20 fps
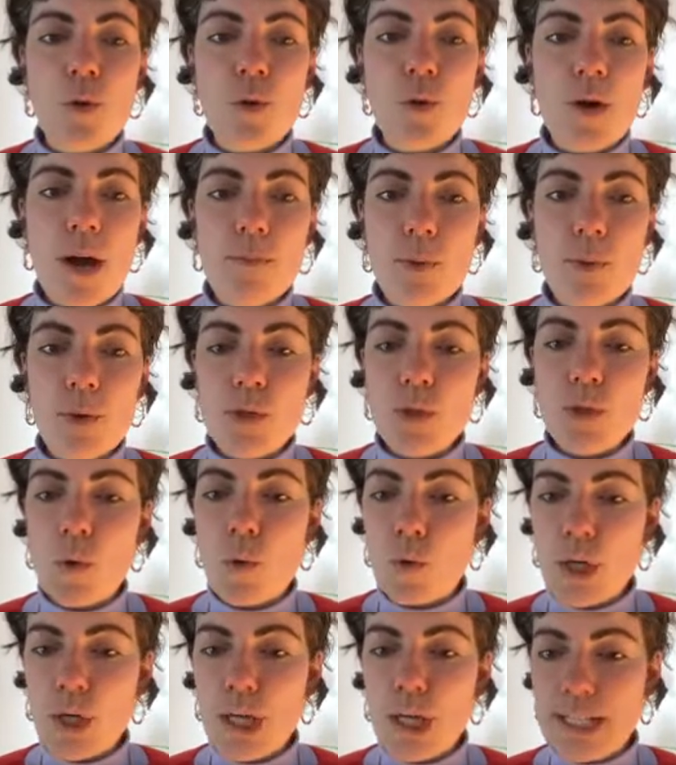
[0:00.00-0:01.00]
up what's
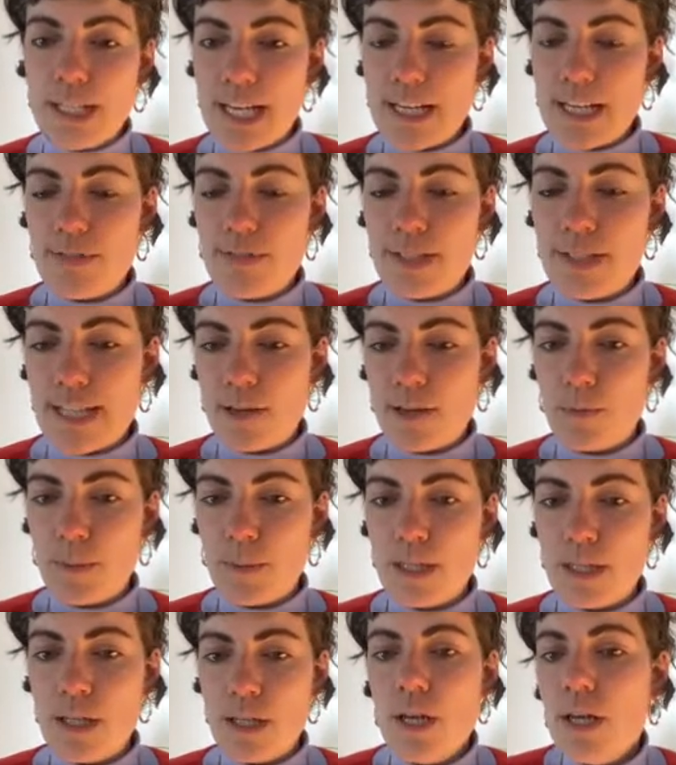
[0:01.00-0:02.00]
called a deed of
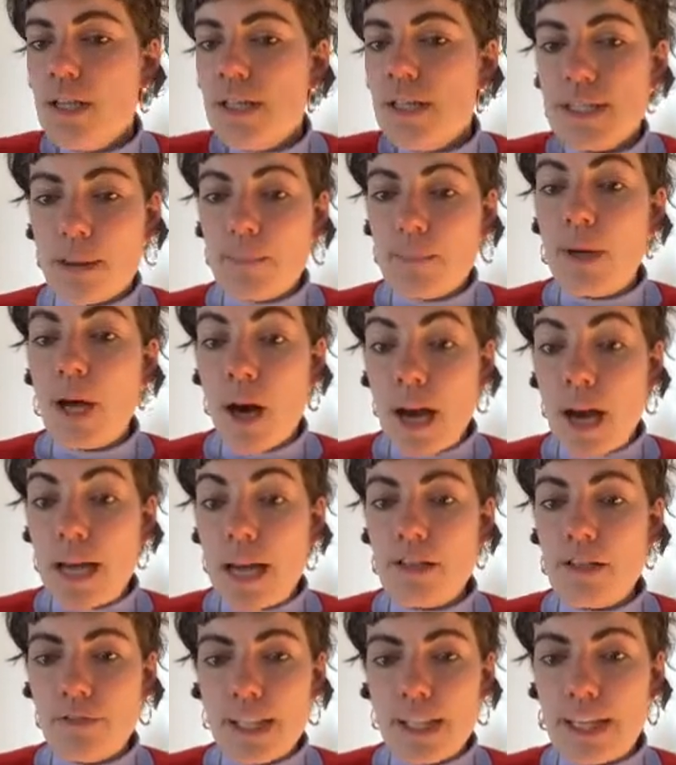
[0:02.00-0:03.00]
settlement, some
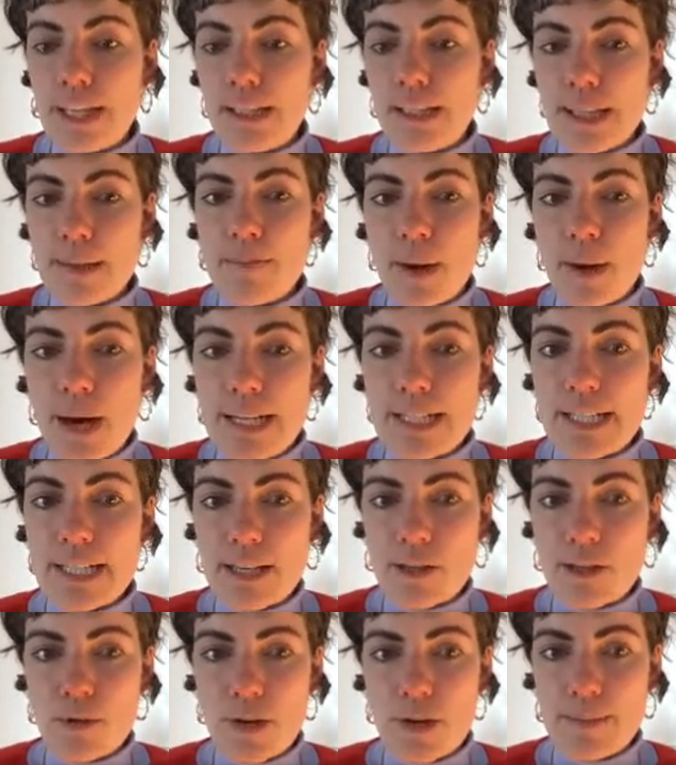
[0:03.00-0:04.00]
kind of legally
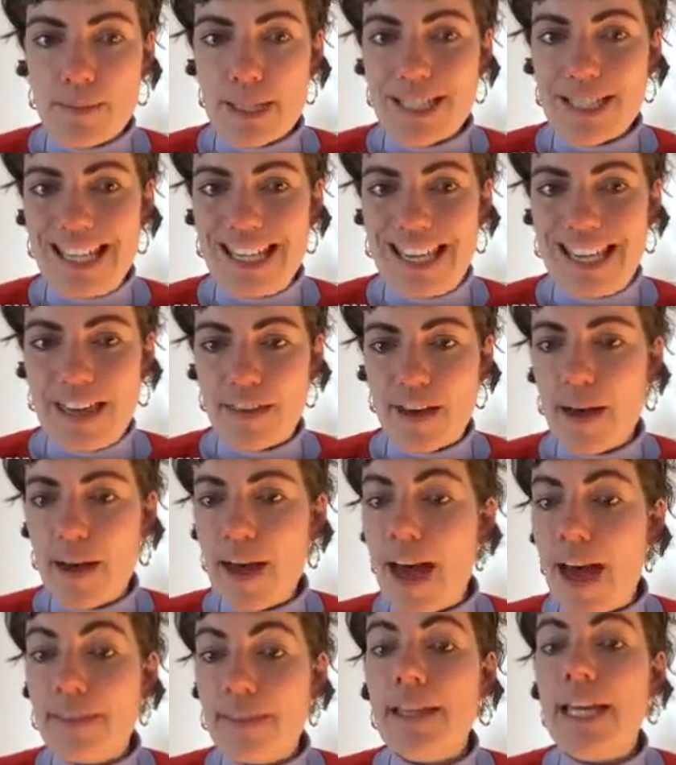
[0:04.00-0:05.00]
binding agreement together
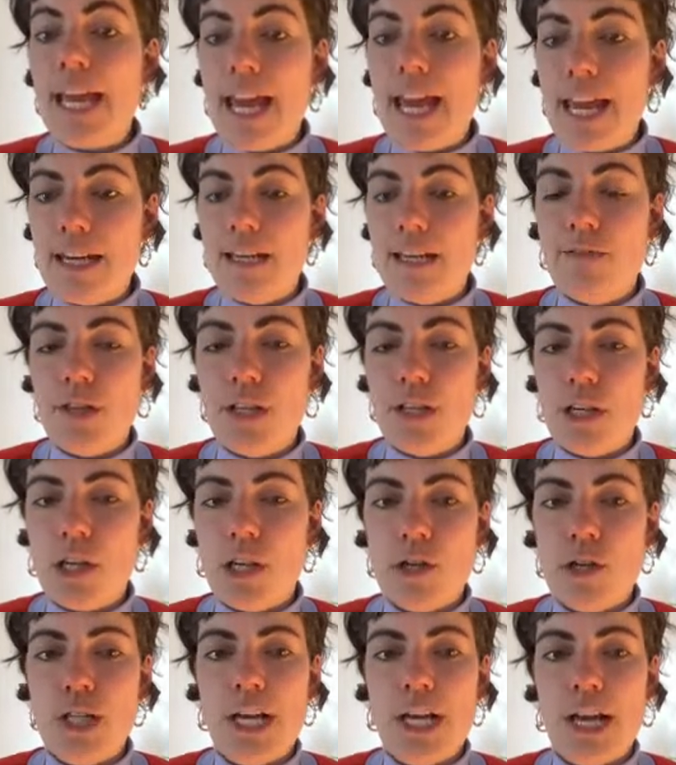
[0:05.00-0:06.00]
at the end of the
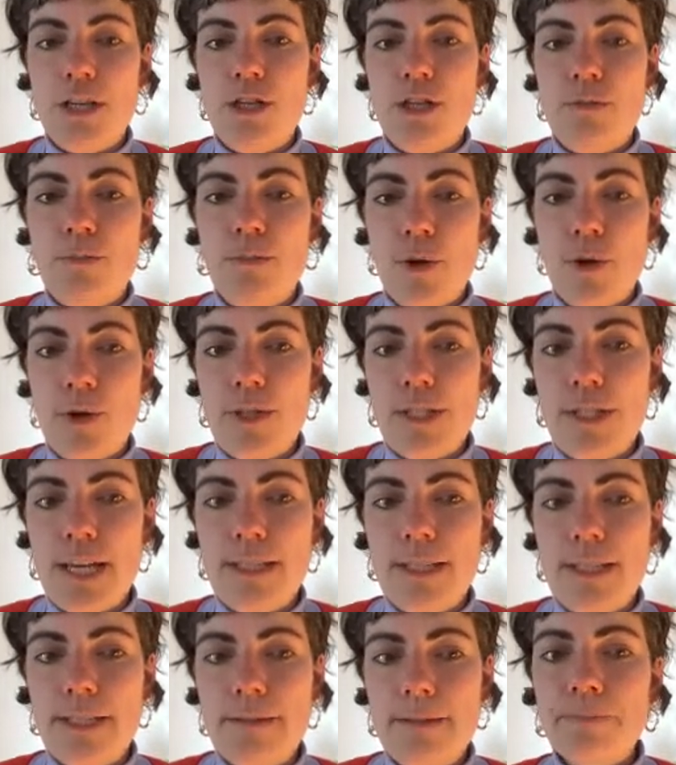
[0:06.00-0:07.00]
negotiation
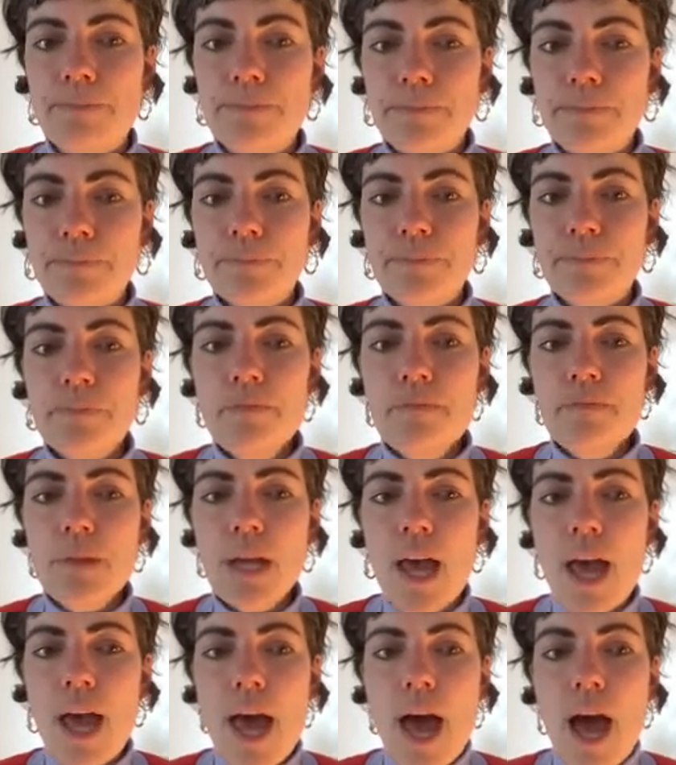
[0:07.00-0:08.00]
process.
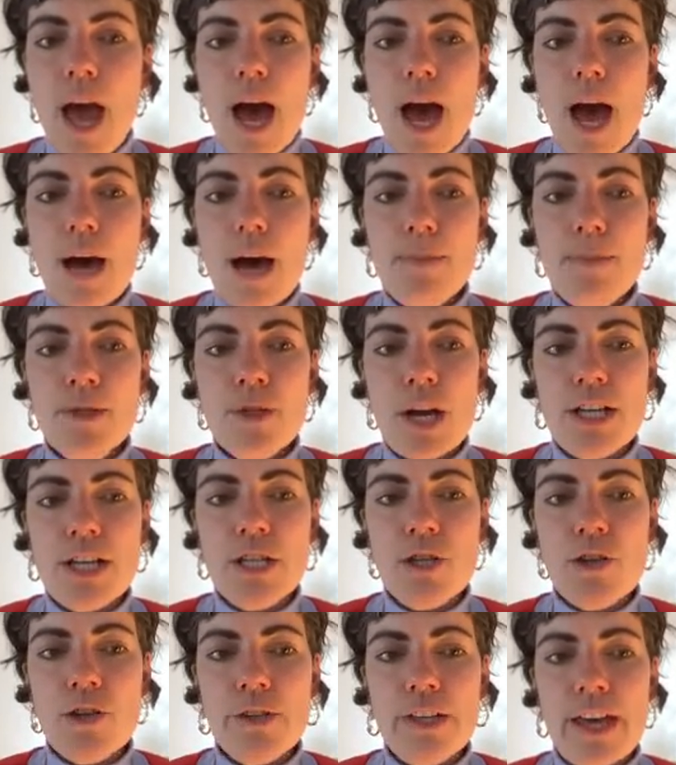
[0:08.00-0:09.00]

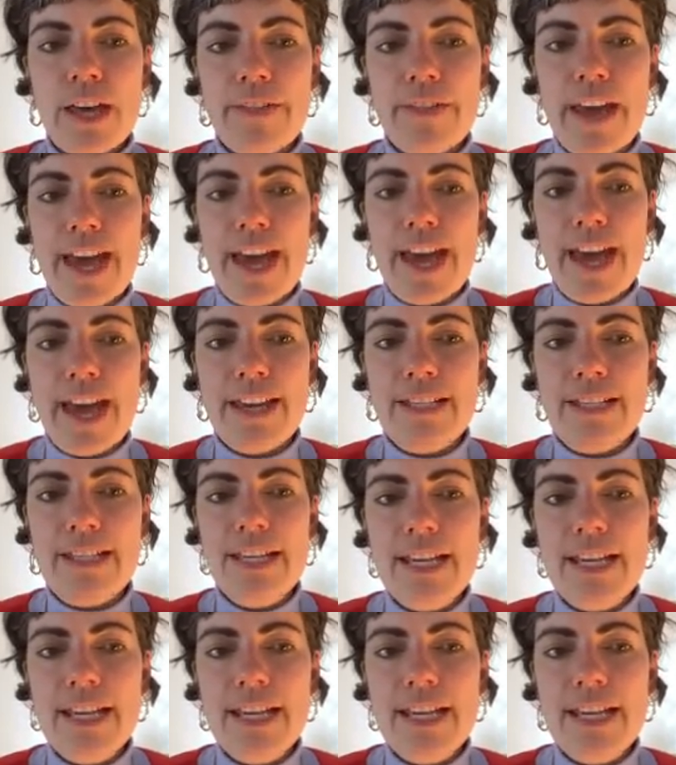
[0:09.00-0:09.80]
Arbitration, on the other hand,